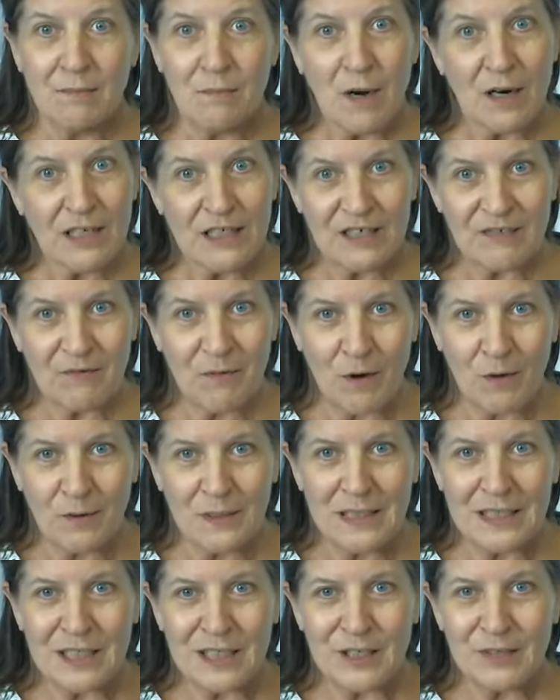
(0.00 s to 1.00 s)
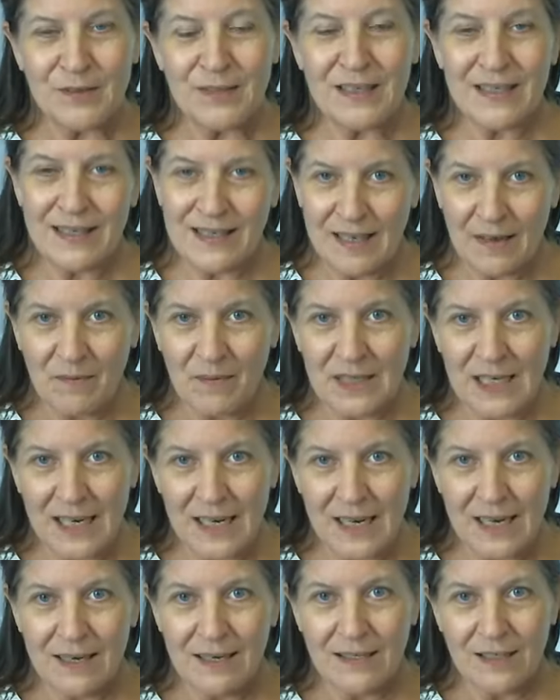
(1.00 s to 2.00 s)
march forward to the
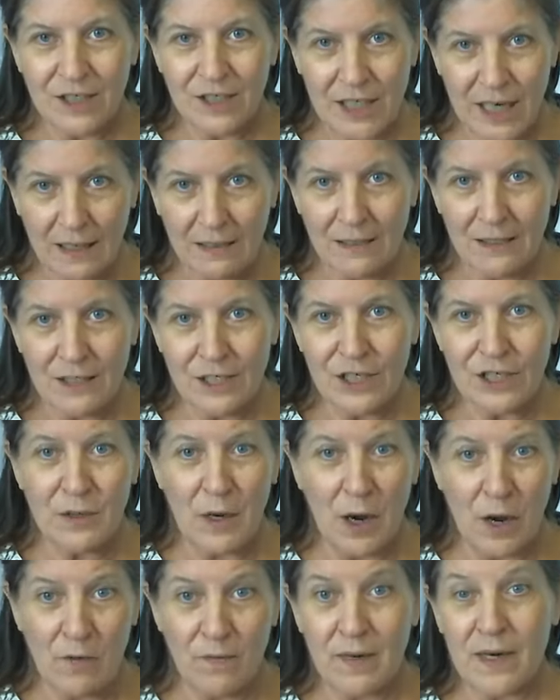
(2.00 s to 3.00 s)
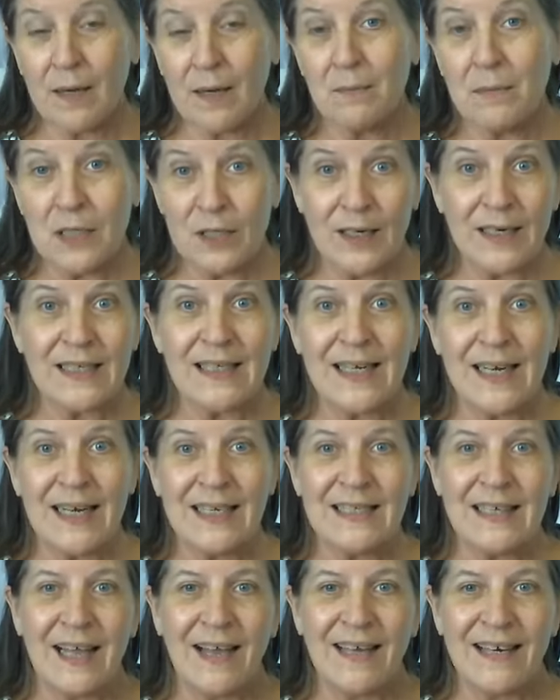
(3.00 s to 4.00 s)
7-day challenge to overcome stress and
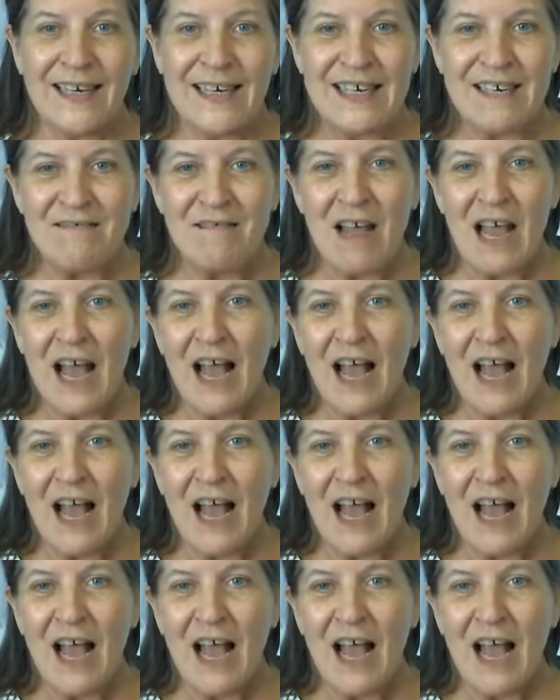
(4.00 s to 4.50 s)
anxiety.